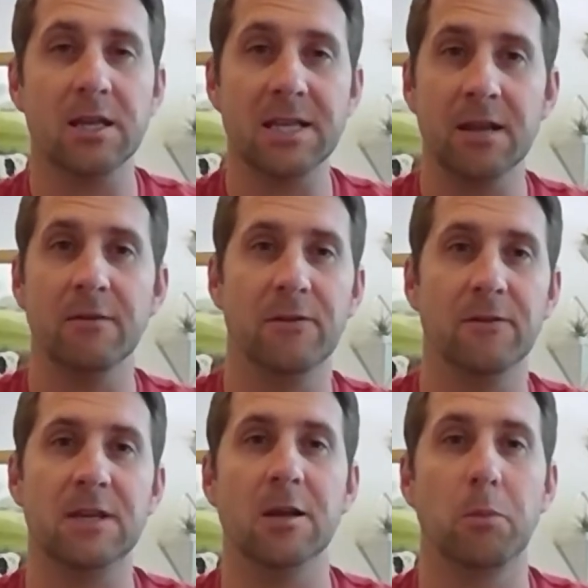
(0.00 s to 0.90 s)
10 to
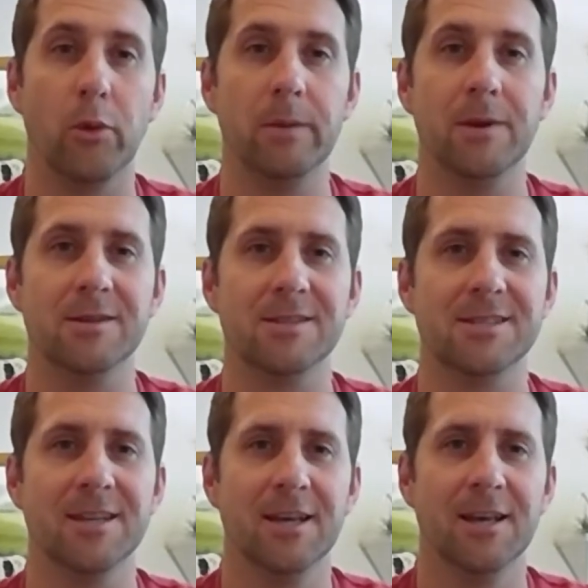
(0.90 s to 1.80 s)
15
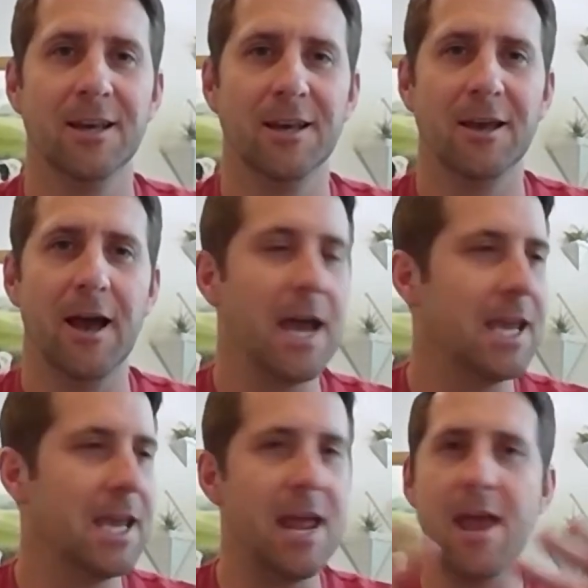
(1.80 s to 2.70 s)
appointments, I
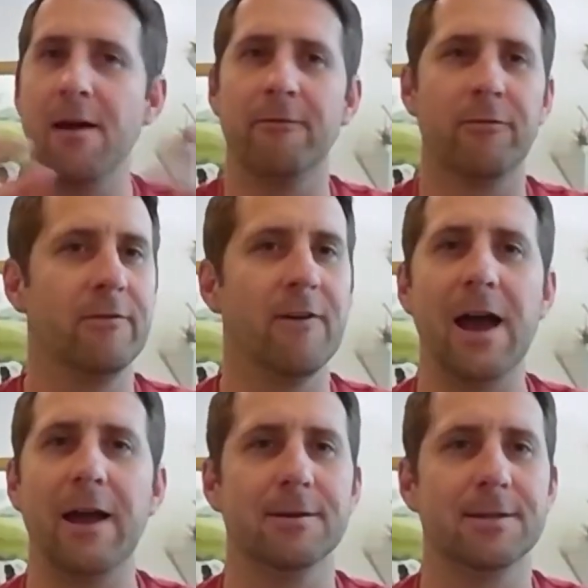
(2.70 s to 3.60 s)
get every
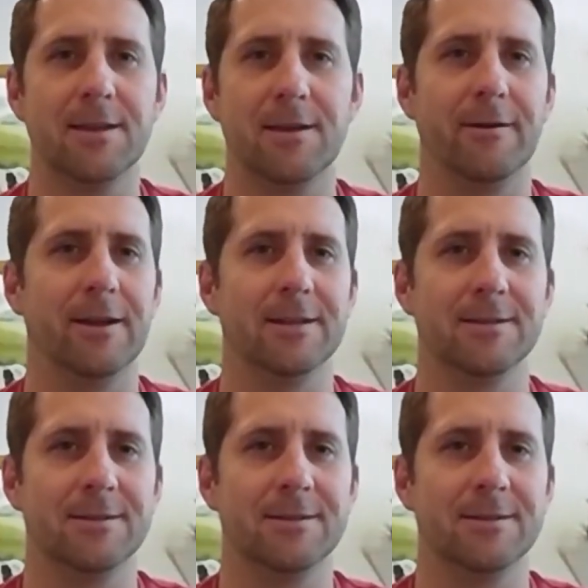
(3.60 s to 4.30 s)
virus there is.